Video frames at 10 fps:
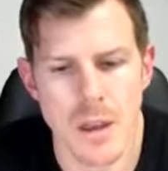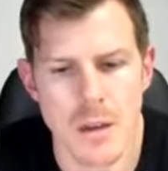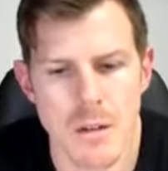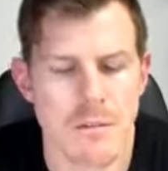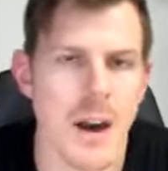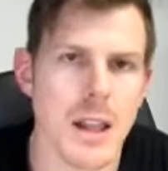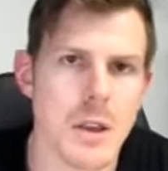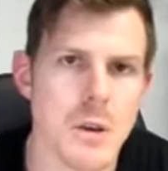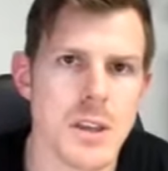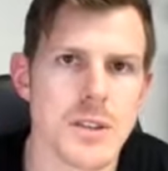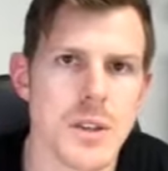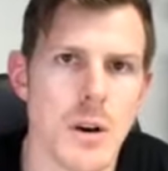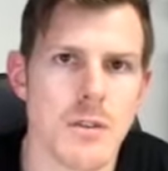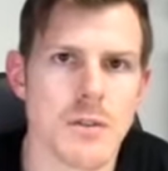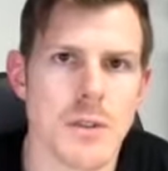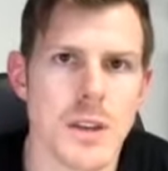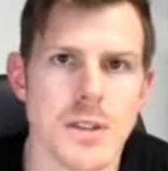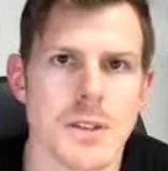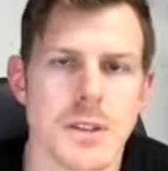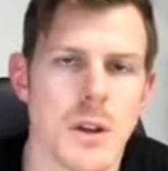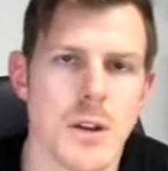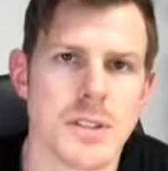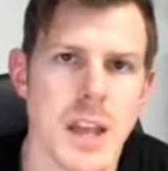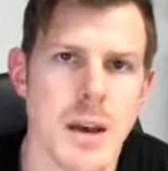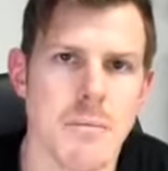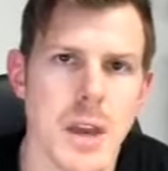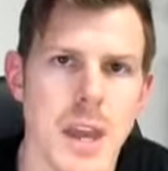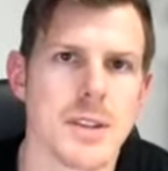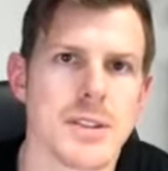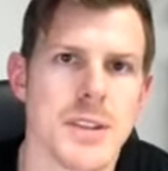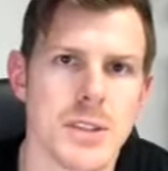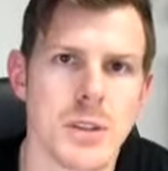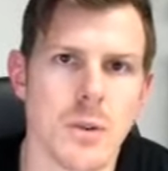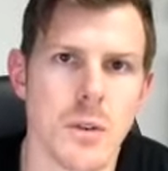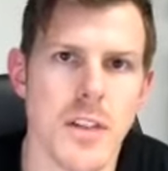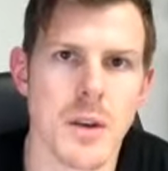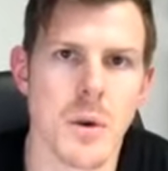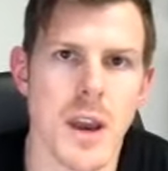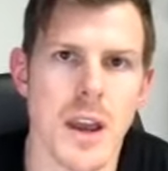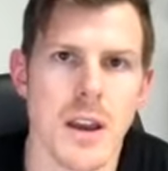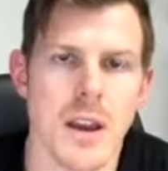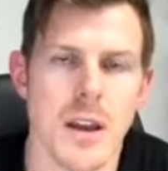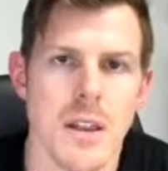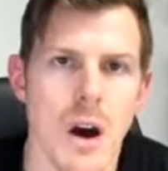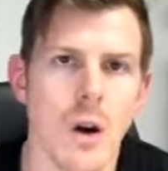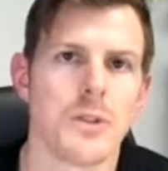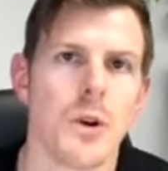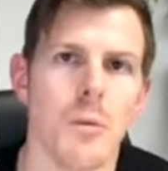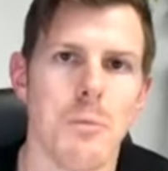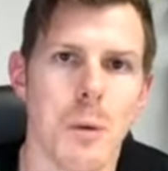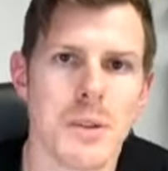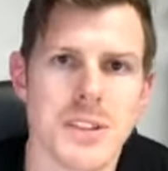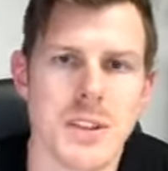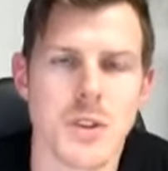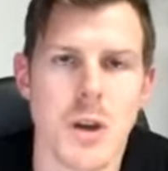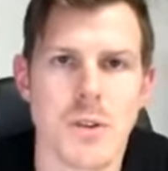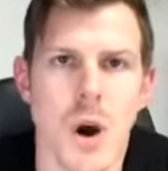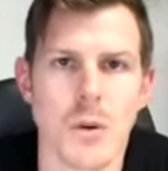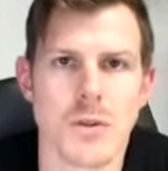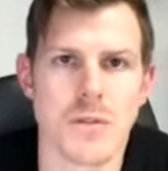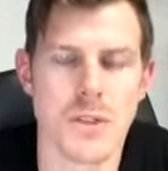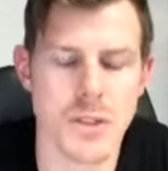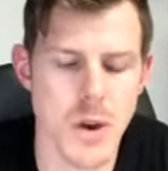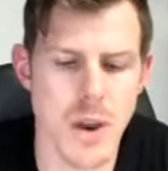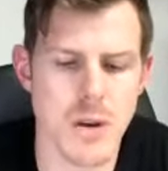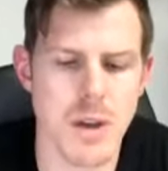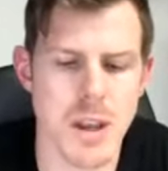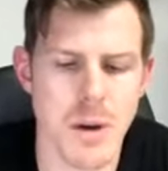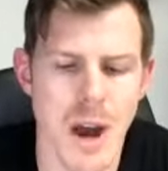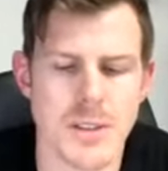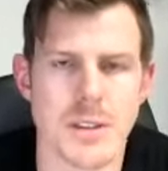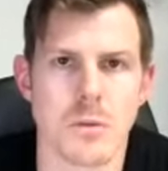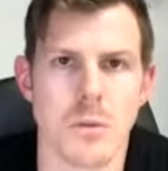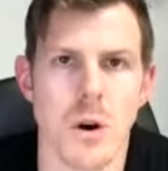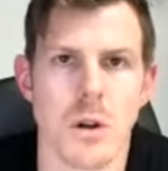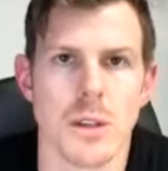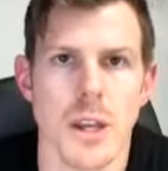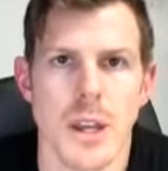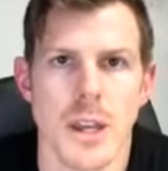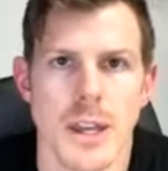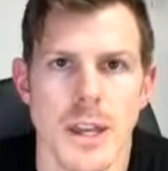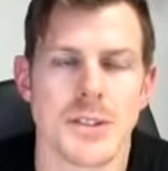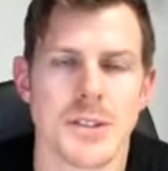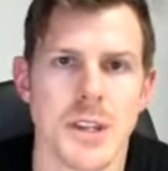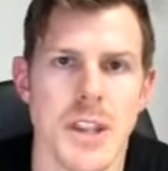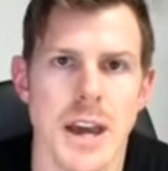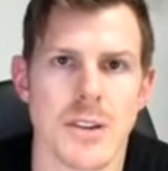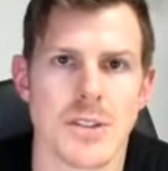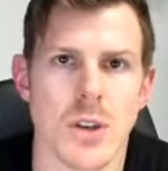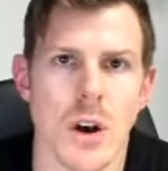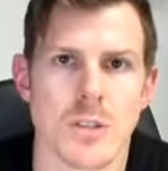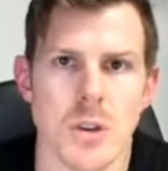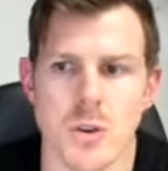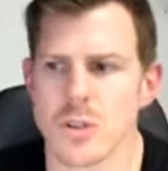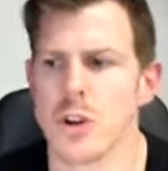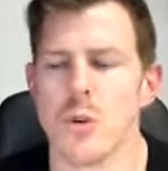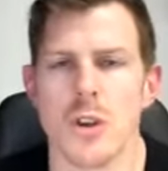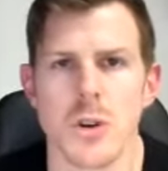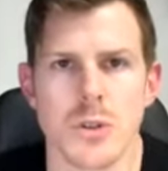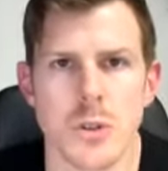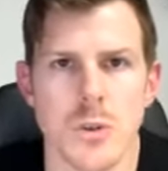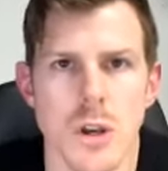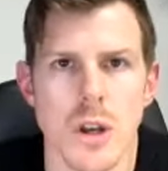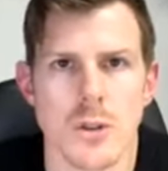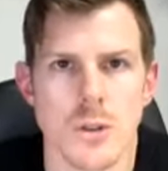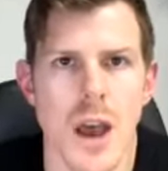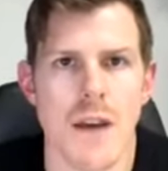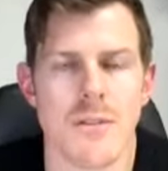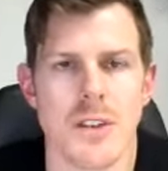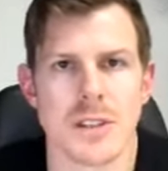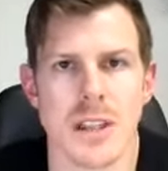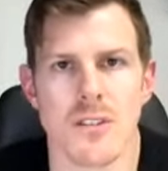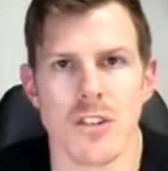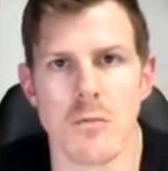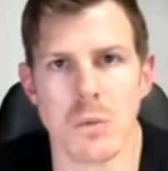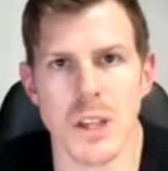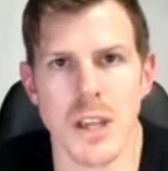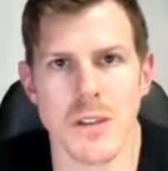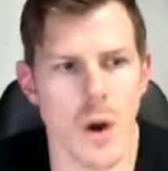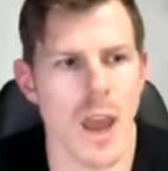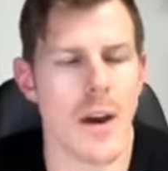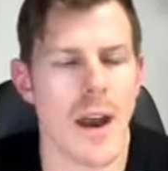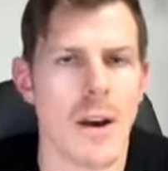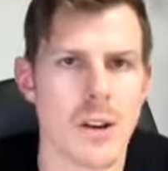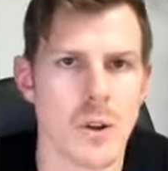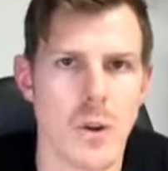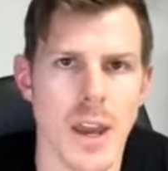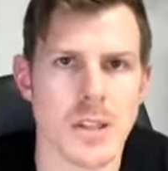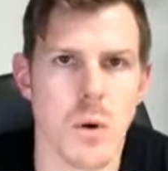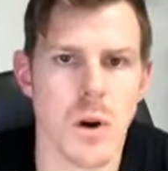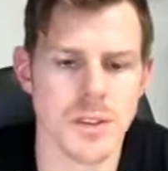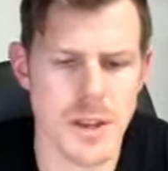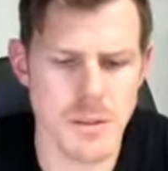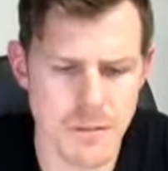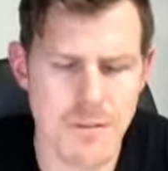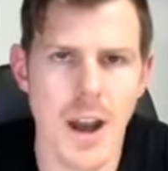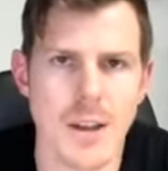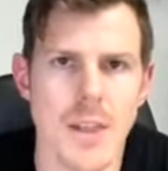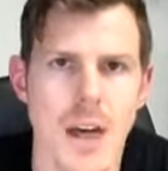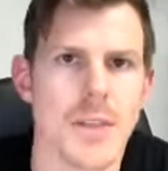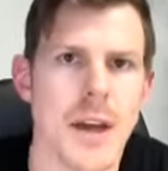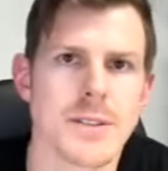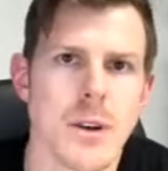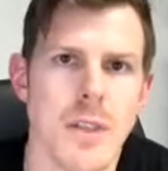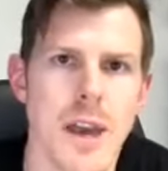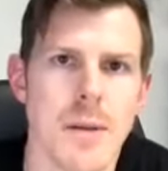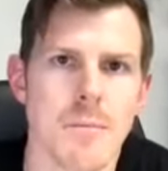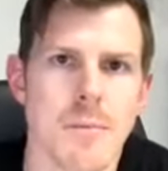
Valuing yourself is, is not some egotistical thing where the whole tall poppy syndrome culture of Australia and many parts of the world cuts you down to size because who are you to to have this level of belief or how arrogant or X, Y, and Z? Fuck that. That's on them.